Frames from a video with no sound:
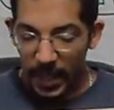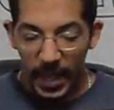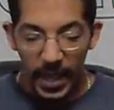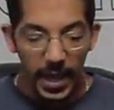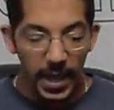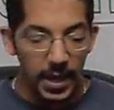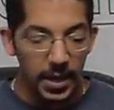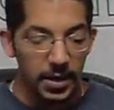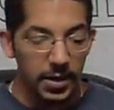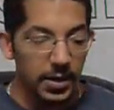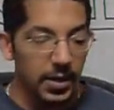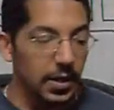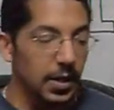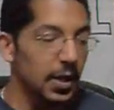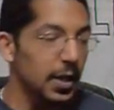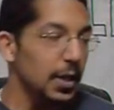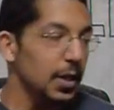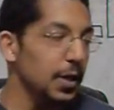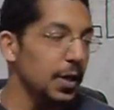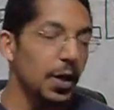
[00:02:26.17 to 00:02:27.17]

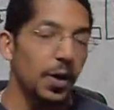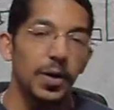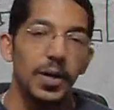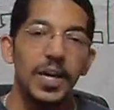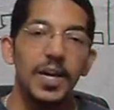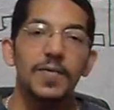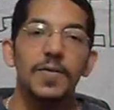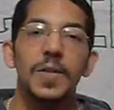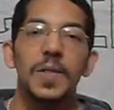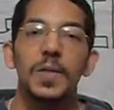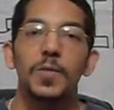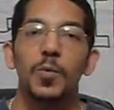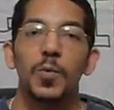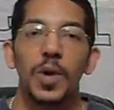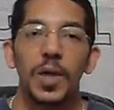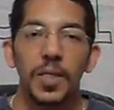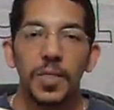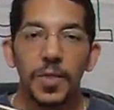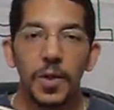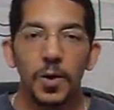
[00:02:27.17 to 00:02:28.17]
Even
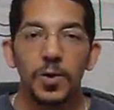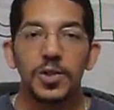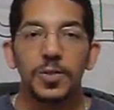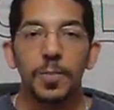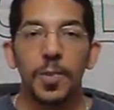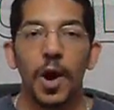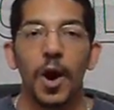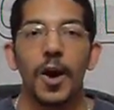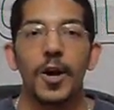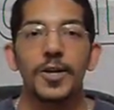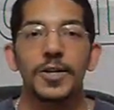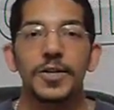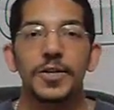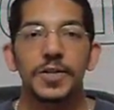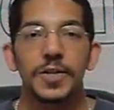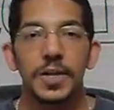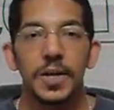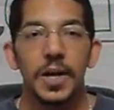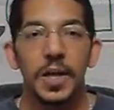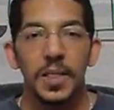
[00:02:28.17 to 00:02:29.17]
with those
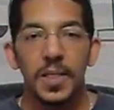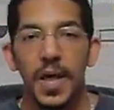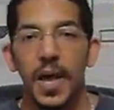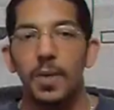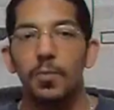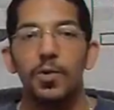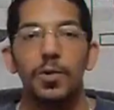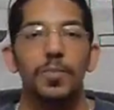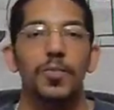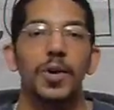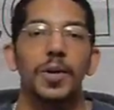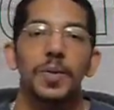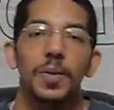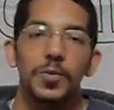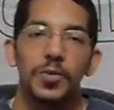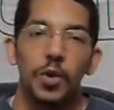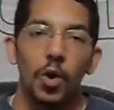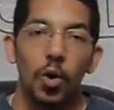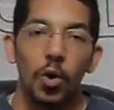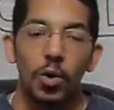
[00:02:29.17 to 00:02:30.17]
parts, that would bring
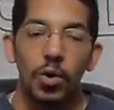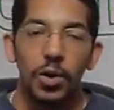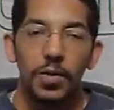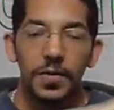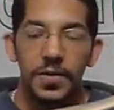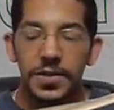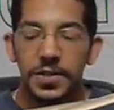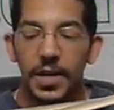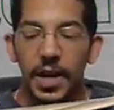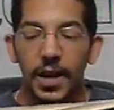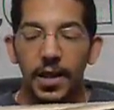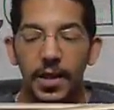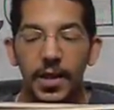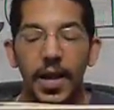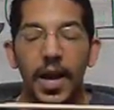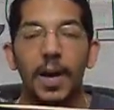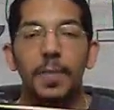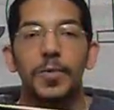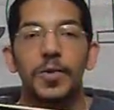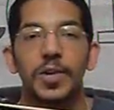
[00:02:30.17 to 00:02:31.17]
the total of this
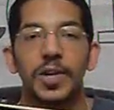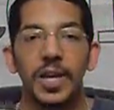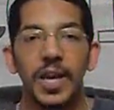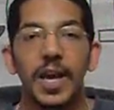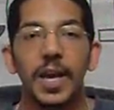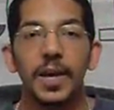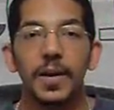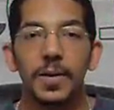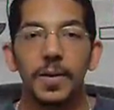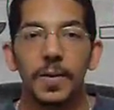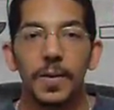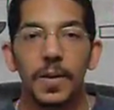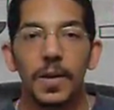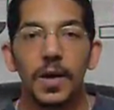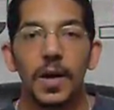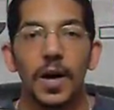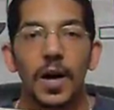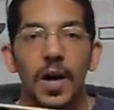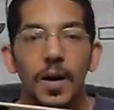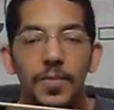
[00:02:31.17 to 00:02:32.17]
helicopter kit
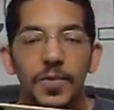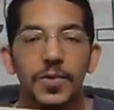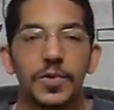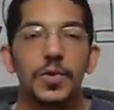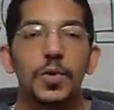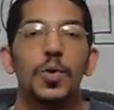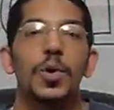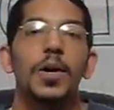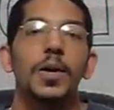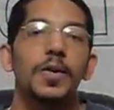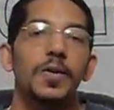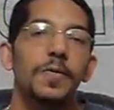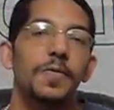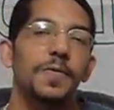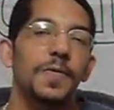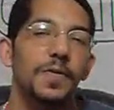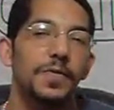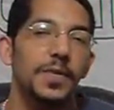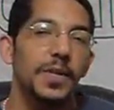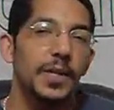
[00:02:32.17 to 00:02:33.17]
up to
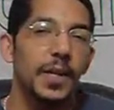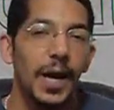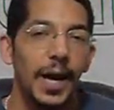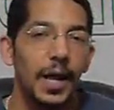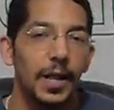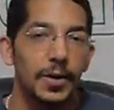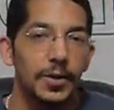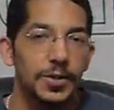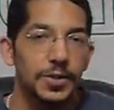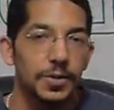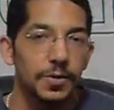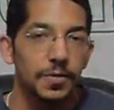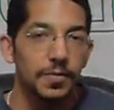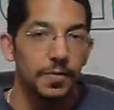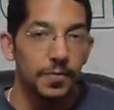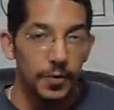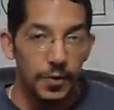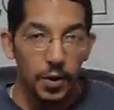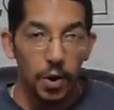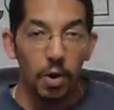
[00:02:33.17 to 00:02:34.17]
$250
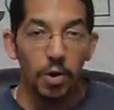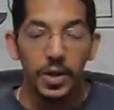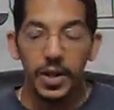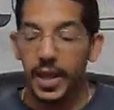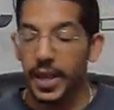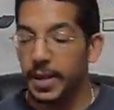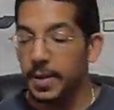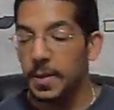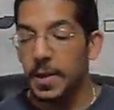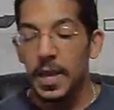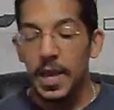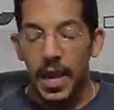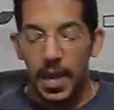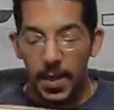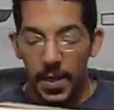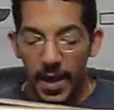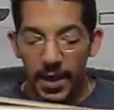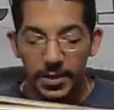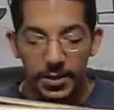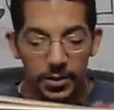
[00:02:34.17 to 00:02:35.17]
for the whole kit.
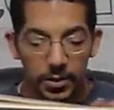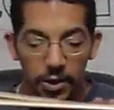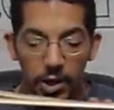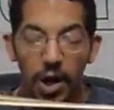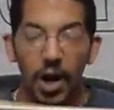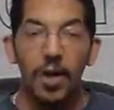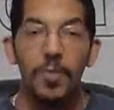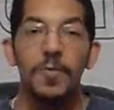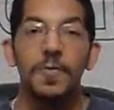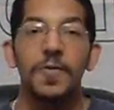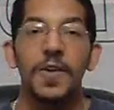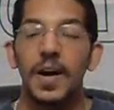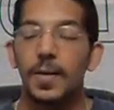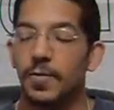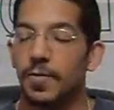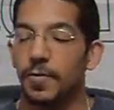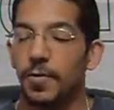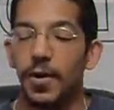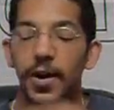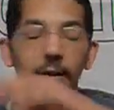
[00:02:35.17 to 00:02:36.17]
And that's carbon
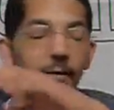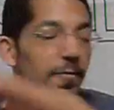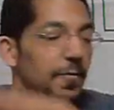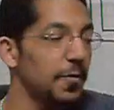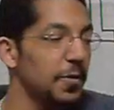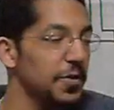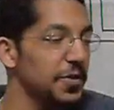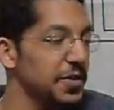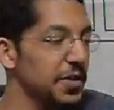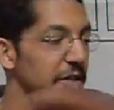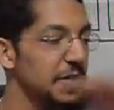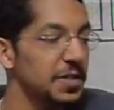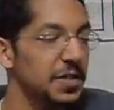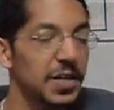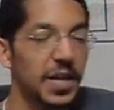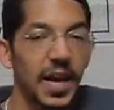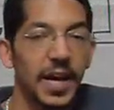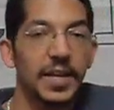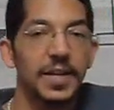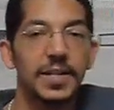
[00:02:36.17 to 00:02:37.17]
fiber frame, full
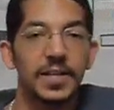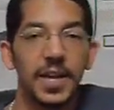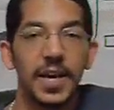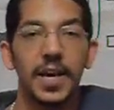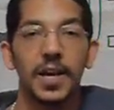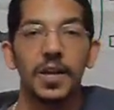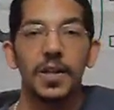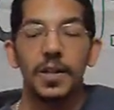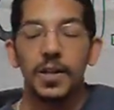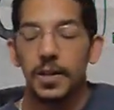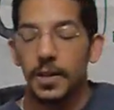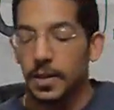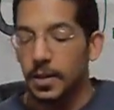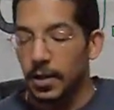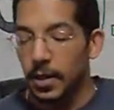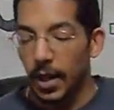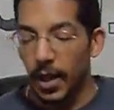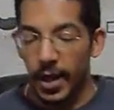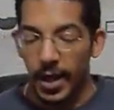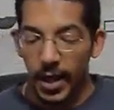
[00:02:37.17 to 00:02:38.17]
CNC head and tail.
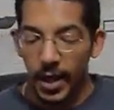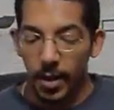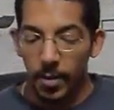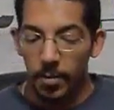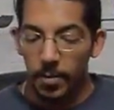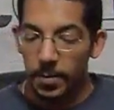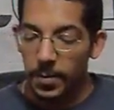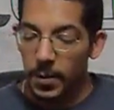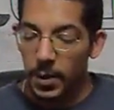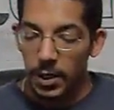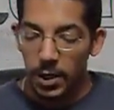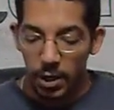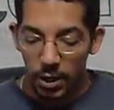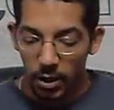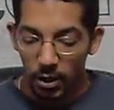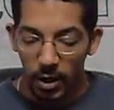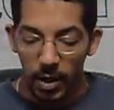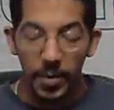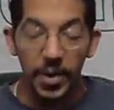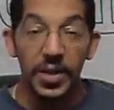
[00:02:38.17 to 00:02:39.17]

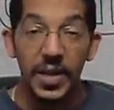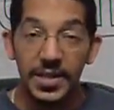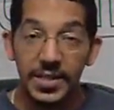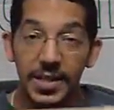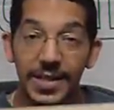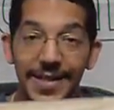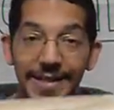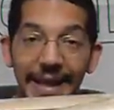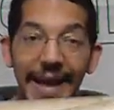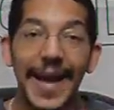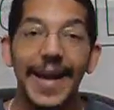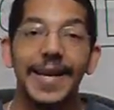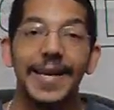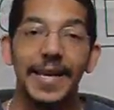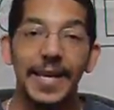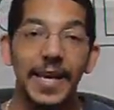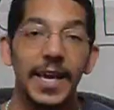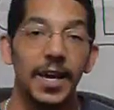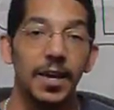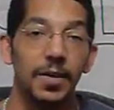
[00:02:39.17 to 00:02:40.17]
That's a lot of
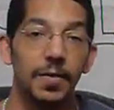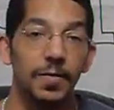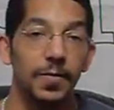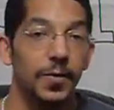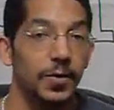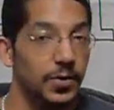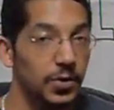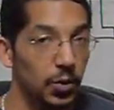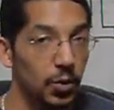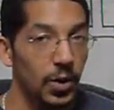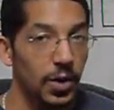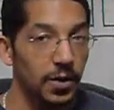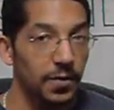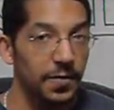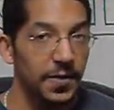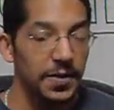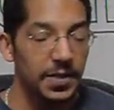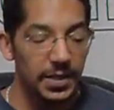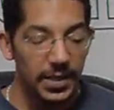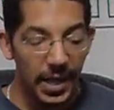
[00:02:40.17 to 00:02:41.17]
kit for $250.
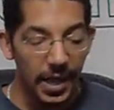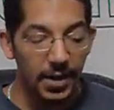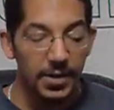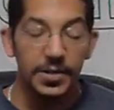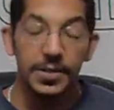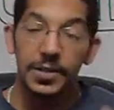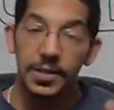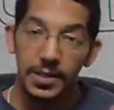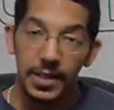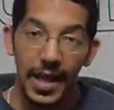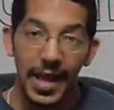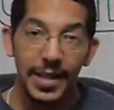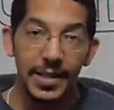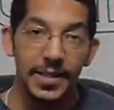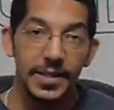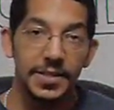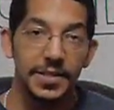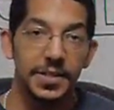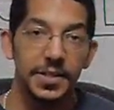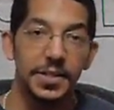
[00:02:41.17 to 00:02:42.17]
It's a lot
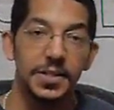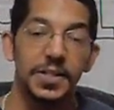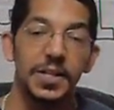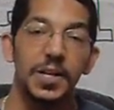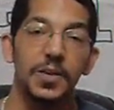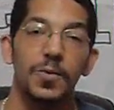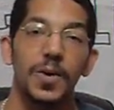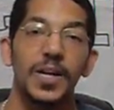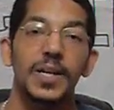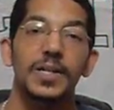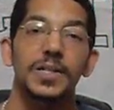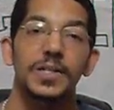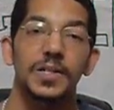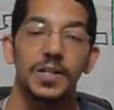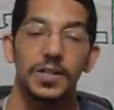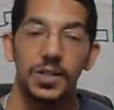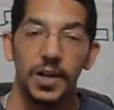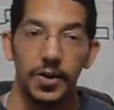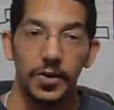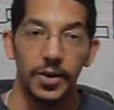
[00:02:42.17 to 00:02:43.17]
less than a T-Rex
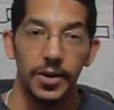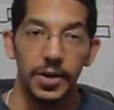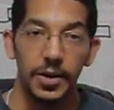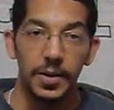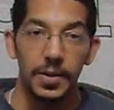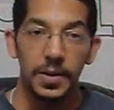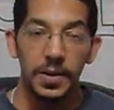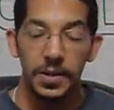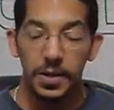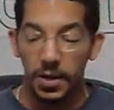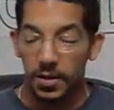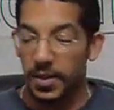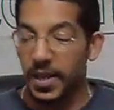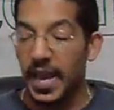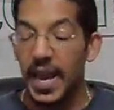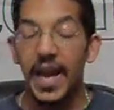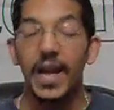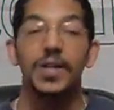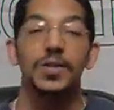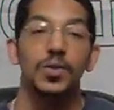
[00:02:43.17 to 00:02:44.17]
600,
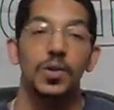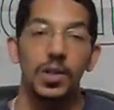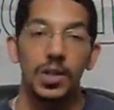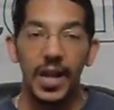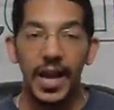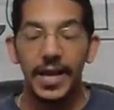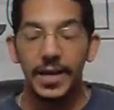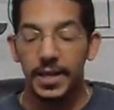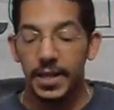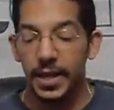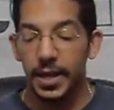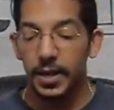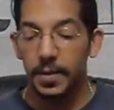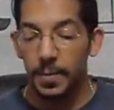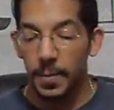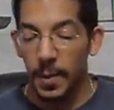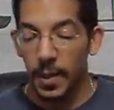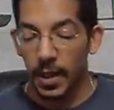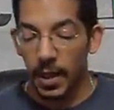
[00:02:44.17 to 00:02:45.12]
the actual Align kit.